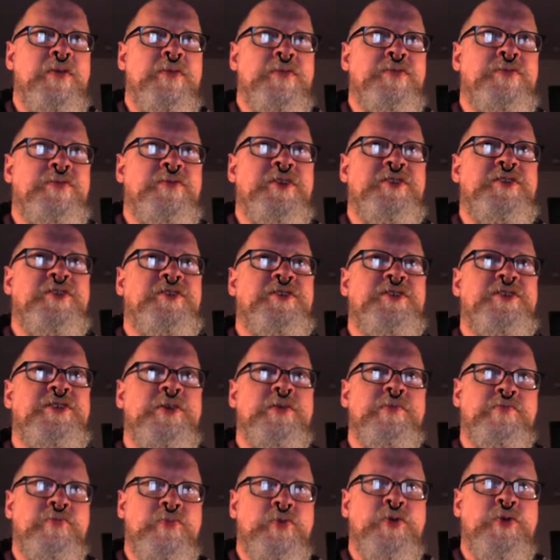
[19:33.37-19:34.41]
this
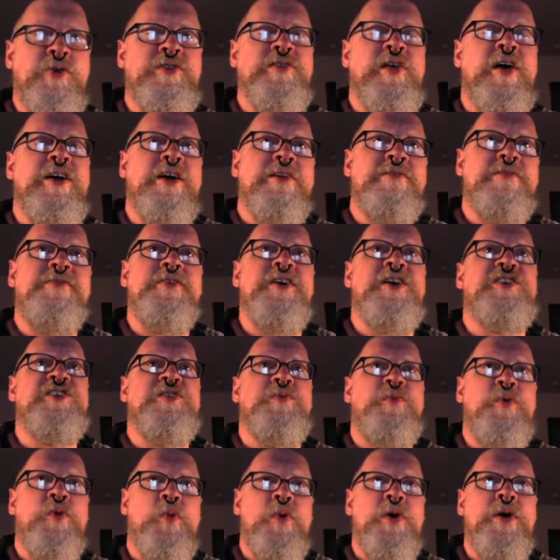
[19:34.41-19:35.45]
looks like a
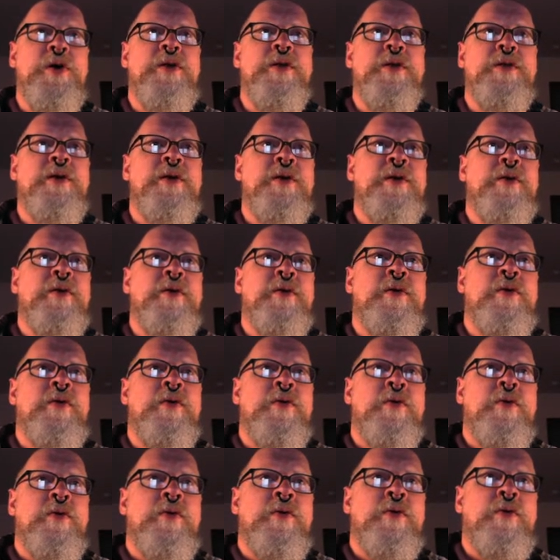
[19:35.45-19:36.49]
feasible one,
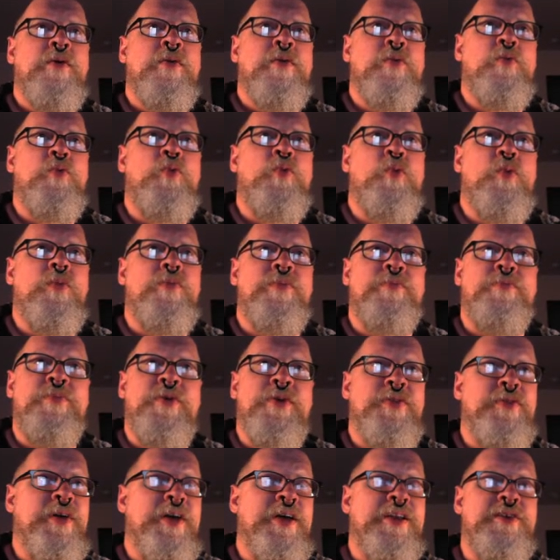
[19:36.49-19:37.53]

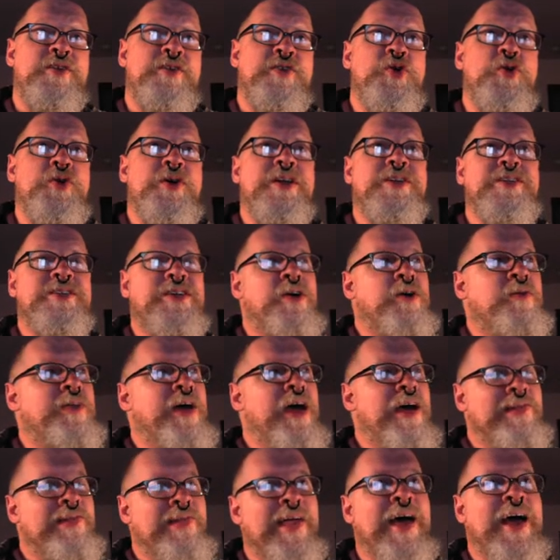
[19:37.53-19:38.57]
but it took until
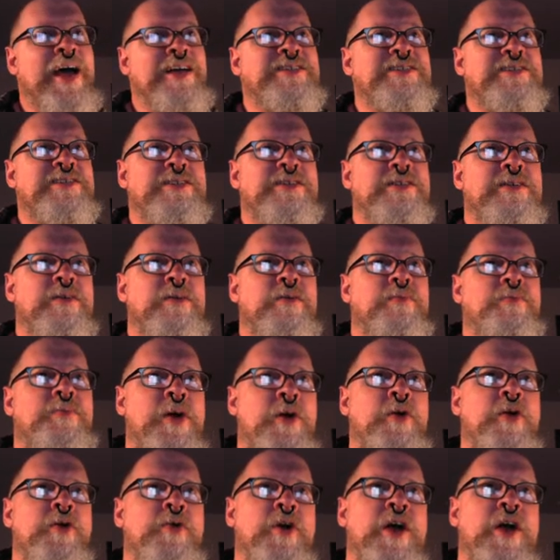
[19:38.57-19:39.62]
that last
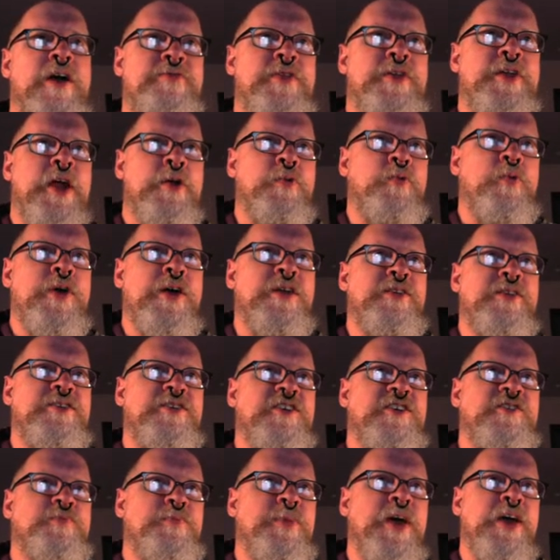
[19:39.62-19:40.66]
paragraph that I read that
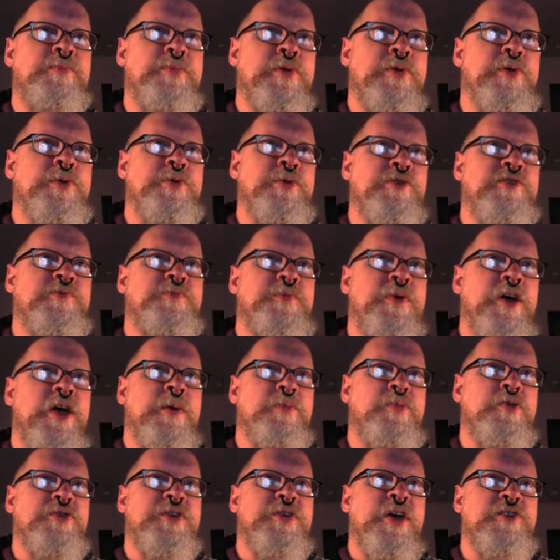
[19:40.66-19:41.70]
says make polluters pay
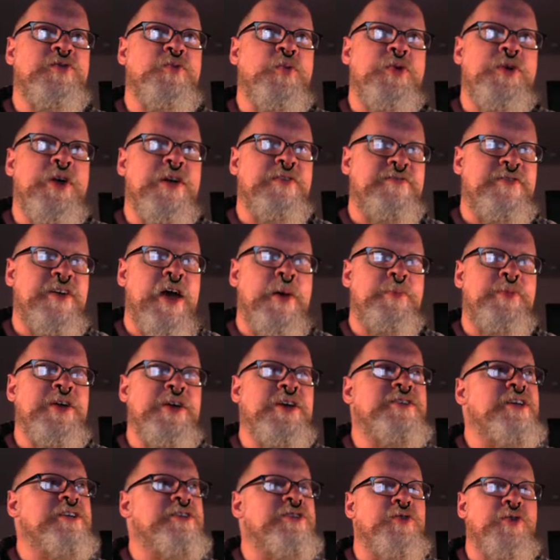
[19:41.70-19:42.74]
protects working
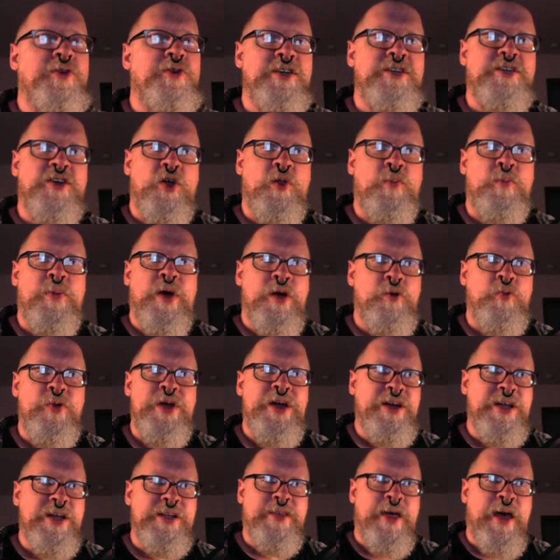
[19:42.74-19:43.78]
families. It took until my
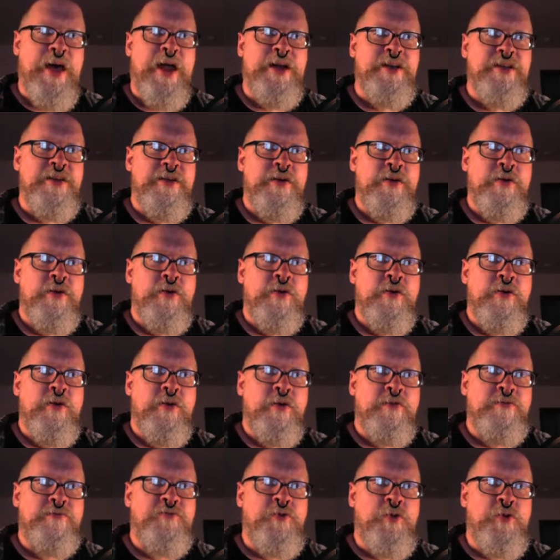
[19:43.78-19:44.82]
reading that
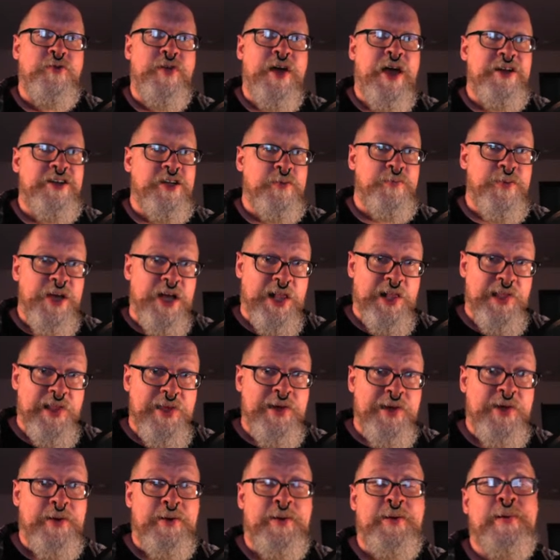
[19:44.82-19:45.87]
for that to be
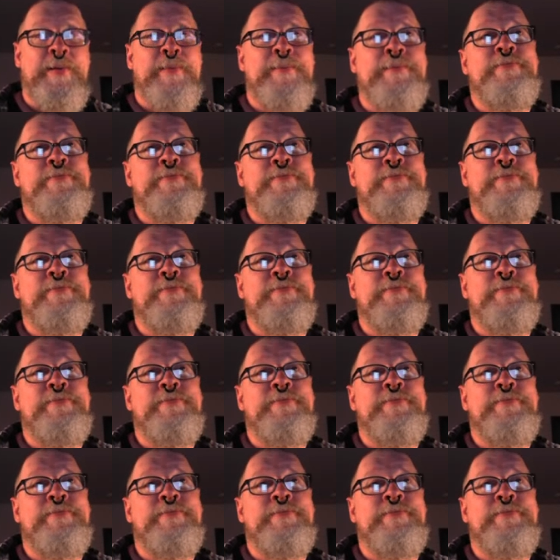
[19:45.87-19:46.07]
clear.